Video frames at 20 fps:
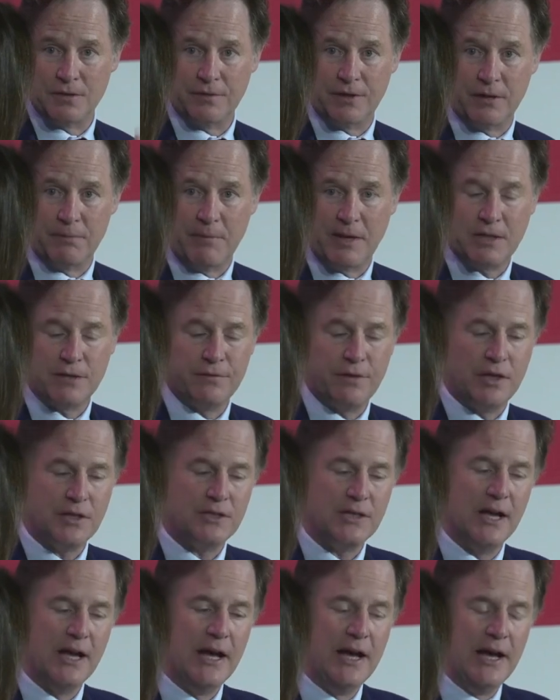of the
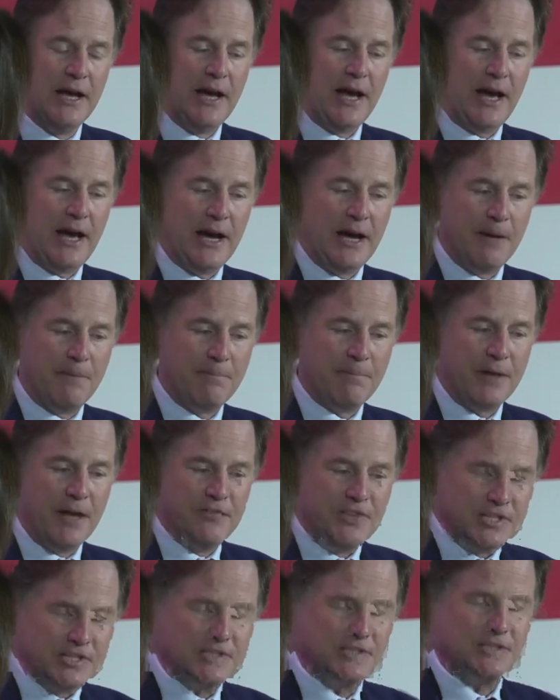metaverse. Um,
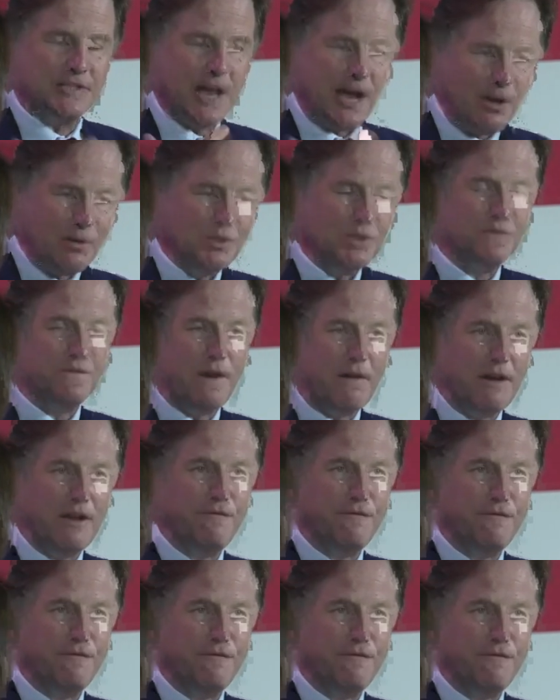and this sounds very